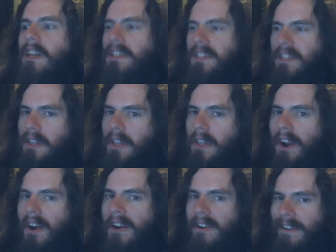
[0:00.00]
to
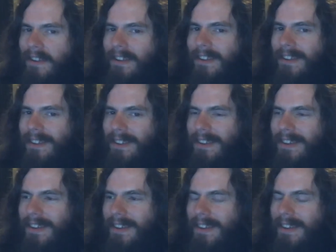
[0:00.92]
learn
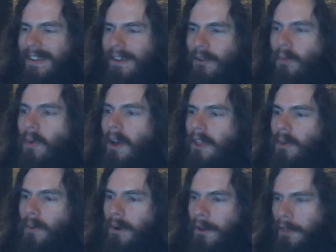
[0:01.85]
what
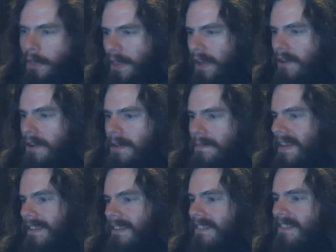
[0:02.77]
the word theory
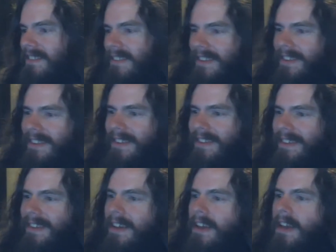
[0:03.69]
means.
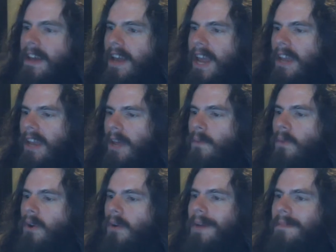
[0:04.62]
And and
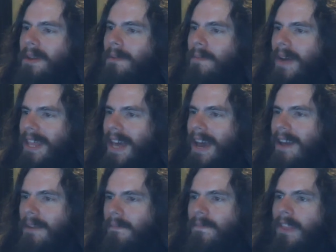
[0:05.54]
what do I mean by
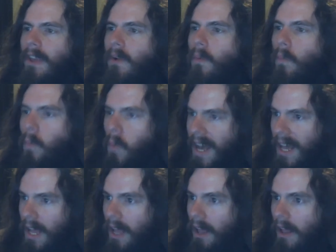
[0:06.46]
that?
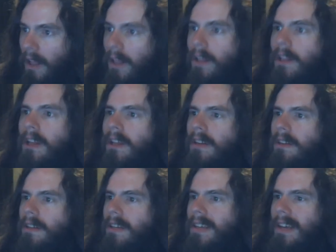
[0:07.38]
Well,
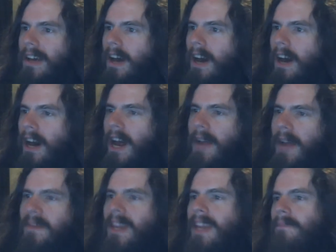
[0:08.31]
uh, I
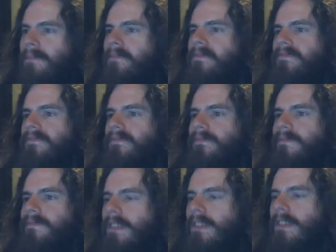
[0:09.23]
mean
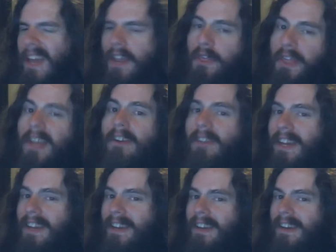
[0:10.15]
that a
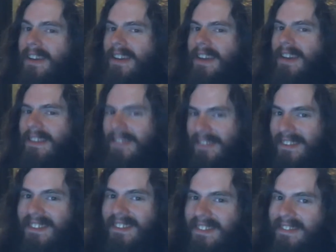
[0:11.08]
theory is
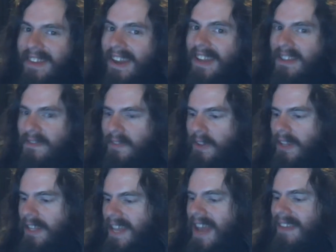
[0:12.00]

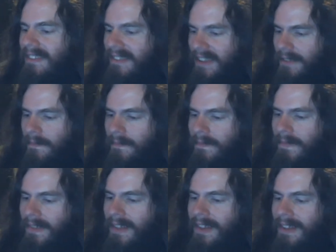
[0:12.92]
scientifically tested,
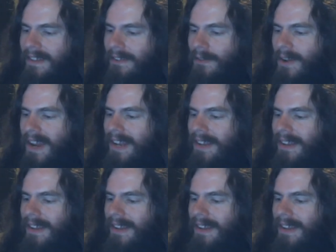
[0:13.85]
right?